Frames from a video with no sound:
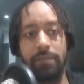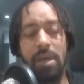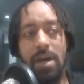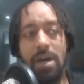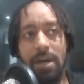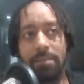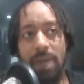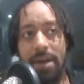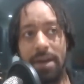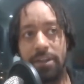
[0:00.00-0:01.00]

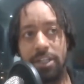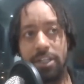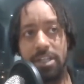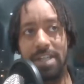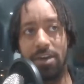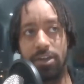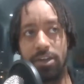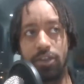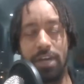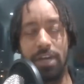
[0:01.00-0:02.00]
I know this is going to sound like a
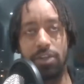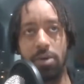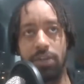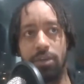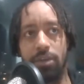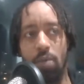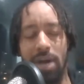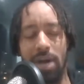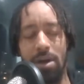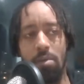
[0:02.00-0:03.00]
strange question,
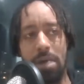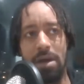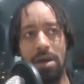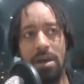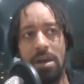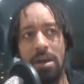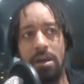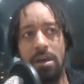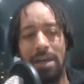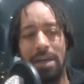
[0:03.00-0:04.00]
WAKO, but
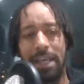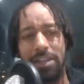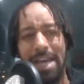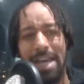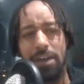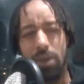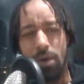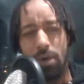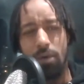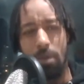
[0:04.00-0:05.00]
is that a
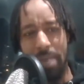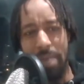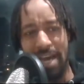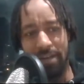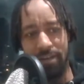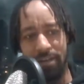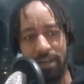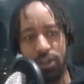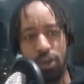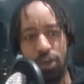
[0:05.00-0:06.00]
good or a bad
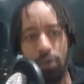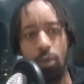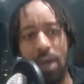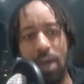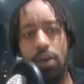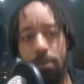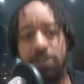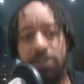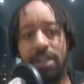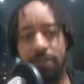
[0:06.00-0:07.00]
thing to you, the way you
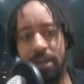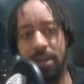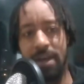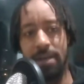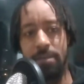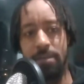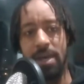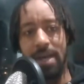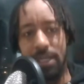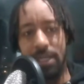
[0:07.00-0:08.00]
perceive the game?
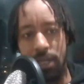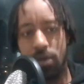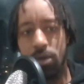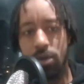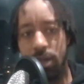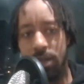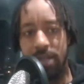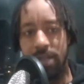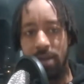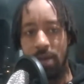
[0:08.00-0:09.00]
Is it good that you
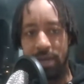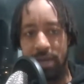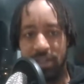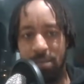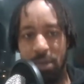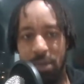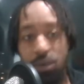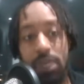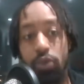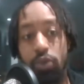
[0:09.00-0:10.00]
didn't notice him because
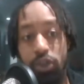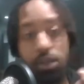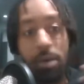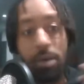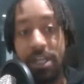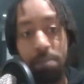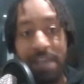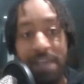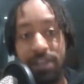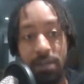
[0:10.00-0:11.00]
he was just doing his
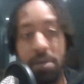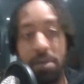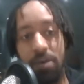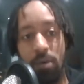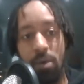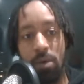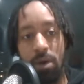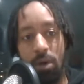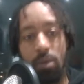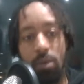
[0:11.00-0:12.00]
bits in the middle,
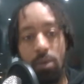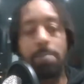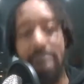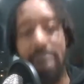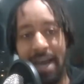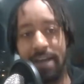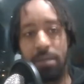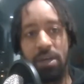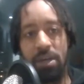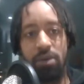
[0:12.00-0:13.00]
or was it bad
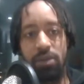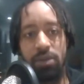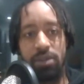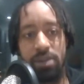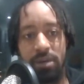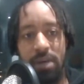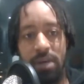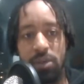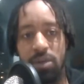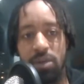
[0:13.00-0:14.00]
because he
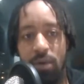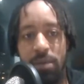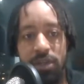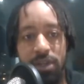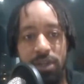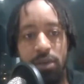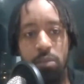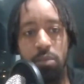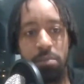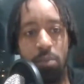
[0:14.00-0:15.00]
was anonymous and
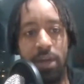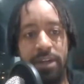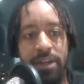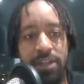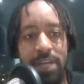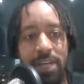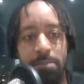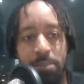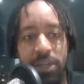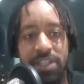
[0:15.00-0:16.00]
you wanted to see
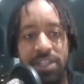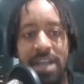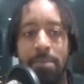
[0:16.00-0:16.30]
him put his stamp on it?